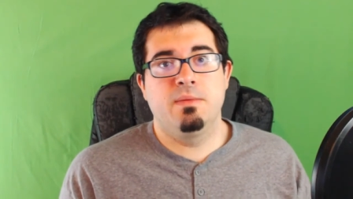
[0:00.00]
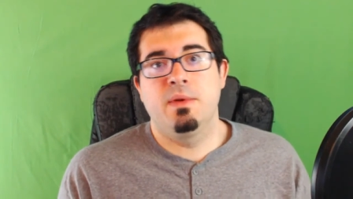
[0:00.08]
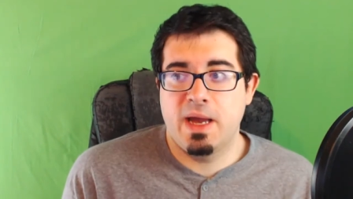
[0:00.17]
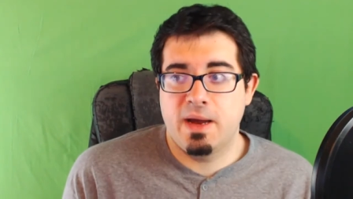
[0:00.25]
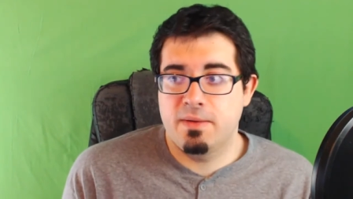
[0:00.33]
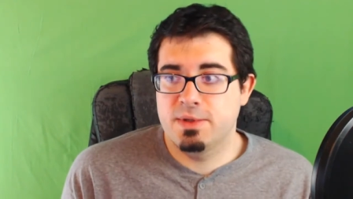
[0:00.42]

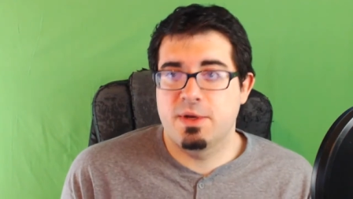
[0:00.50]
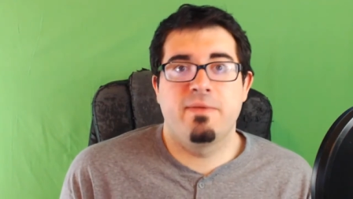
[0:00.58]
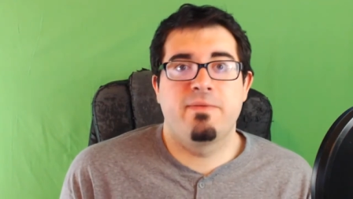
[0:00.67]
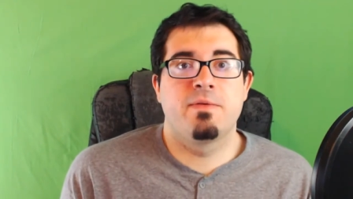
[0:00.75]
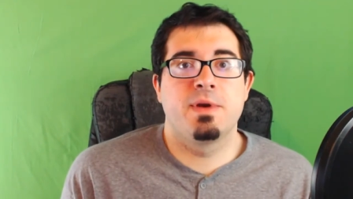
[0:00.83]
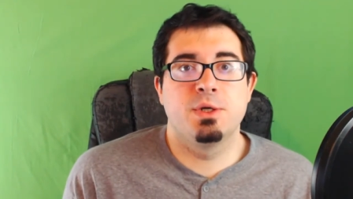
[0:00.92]
Cat was
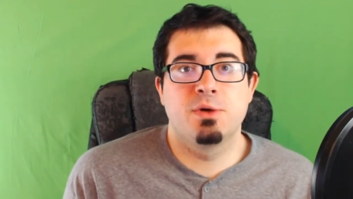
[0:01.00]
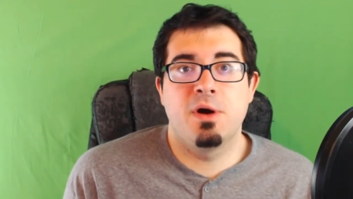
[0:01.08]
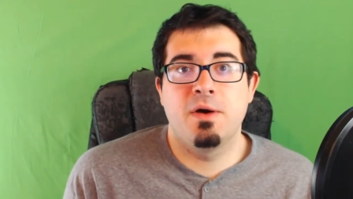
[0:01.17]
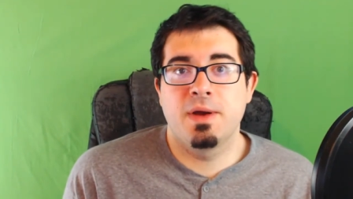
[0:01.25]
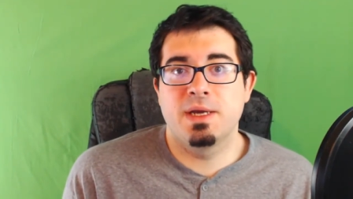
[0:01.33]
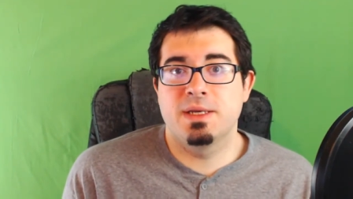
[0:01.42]
offering
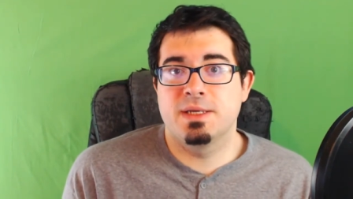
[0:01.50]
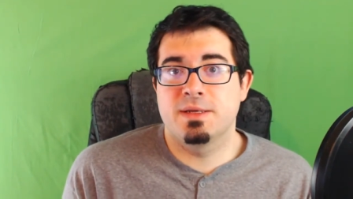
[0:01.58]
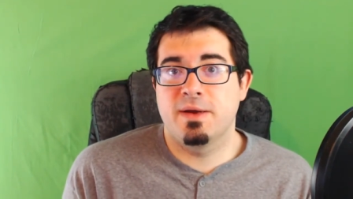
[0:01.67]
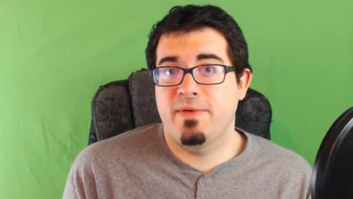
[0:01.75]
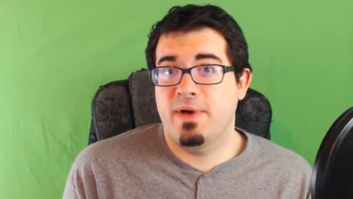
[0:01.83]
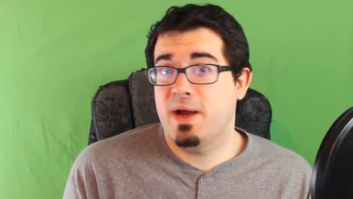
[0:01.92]
drawings and
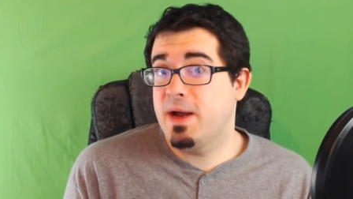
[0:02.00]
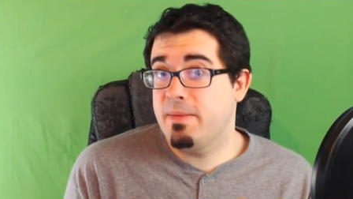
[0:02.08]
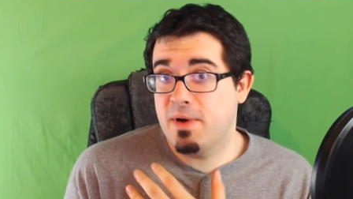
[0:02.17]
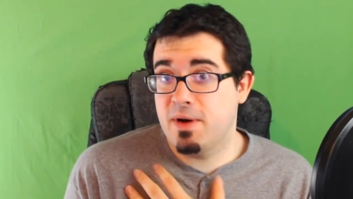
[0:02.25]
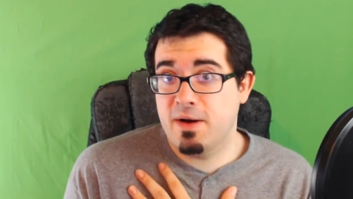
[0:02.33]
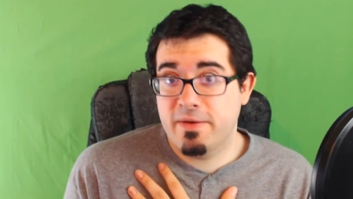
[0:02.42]
stuff.
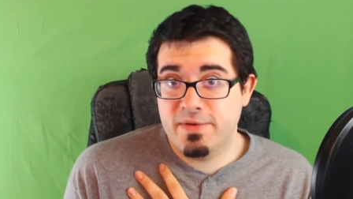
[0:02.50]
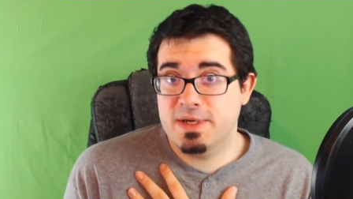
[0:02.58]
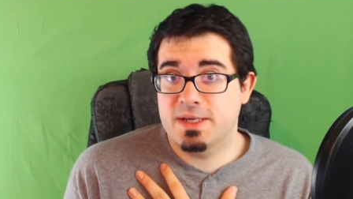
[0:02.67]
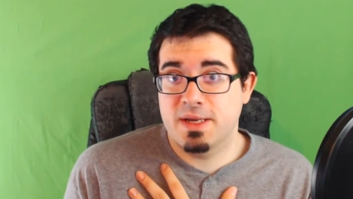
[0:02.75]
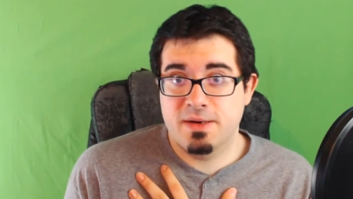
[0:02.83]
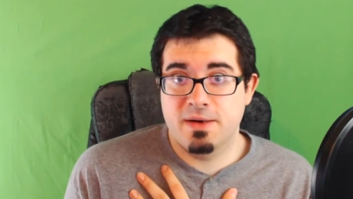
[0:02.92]
I'm
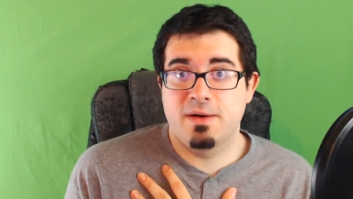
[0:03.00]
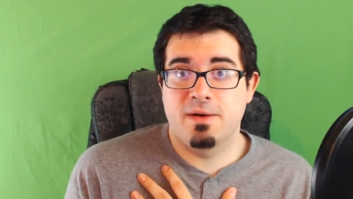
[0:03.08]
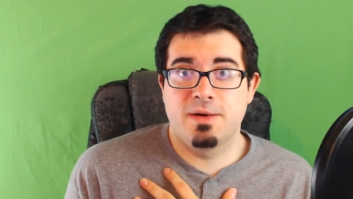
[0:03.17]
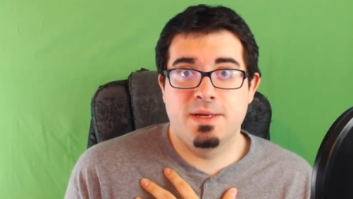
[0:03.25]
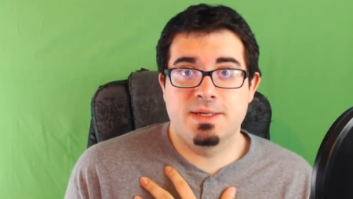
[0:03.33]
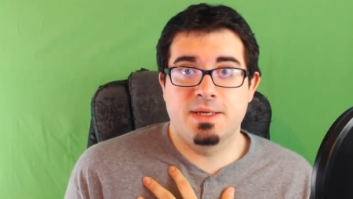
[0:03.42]
obviously not
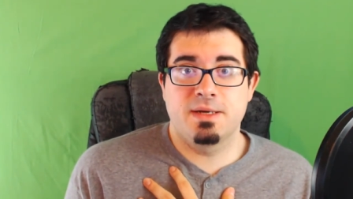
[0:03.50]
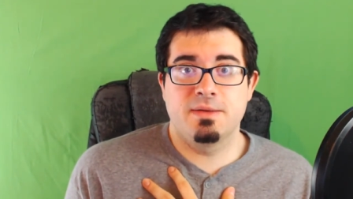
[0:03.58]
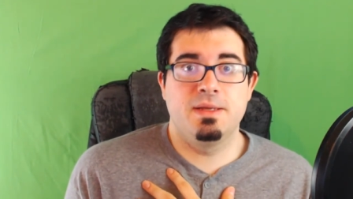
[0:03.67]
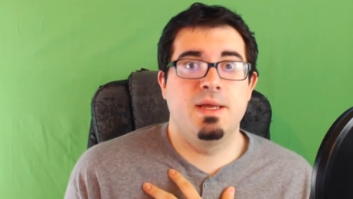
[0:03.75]
artistically